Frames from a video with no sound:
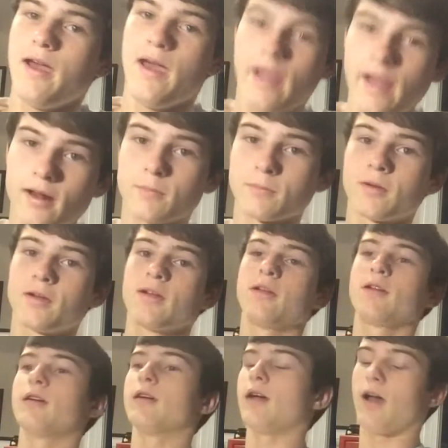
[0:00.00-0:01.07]
Adam,
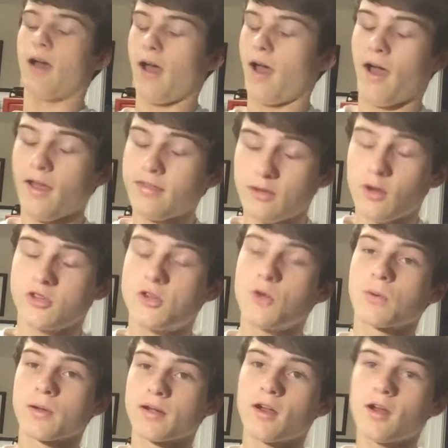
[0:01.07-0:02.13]
I thought
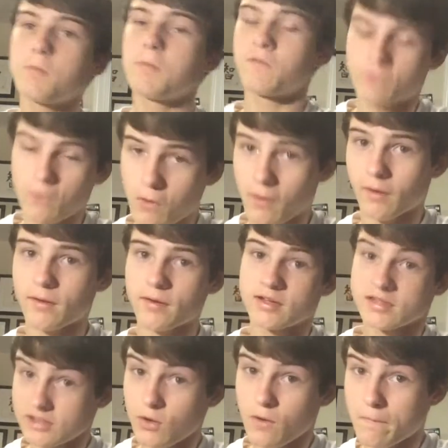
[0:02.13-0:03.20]
you were a nerd before
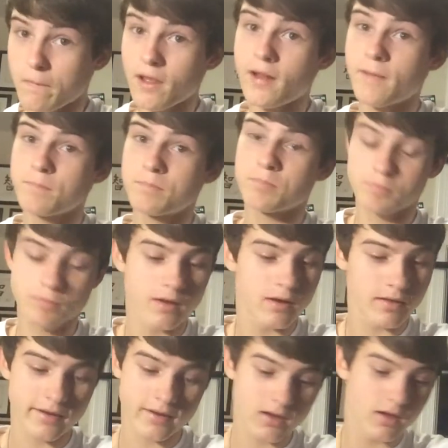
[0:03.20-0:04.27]
because you were playing
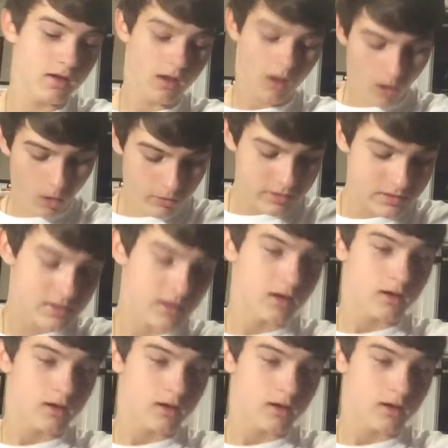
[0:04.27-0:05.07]
like all these